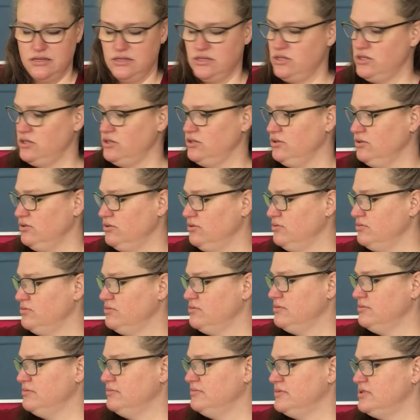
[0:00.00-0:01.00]

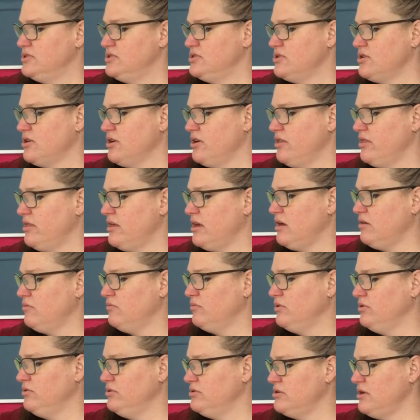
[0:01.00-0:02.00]
to start that
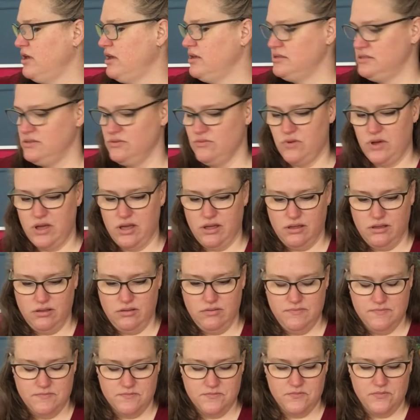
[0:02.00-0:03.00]
one as
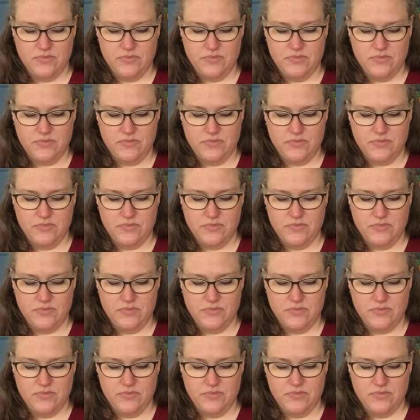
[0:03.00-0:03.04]
well.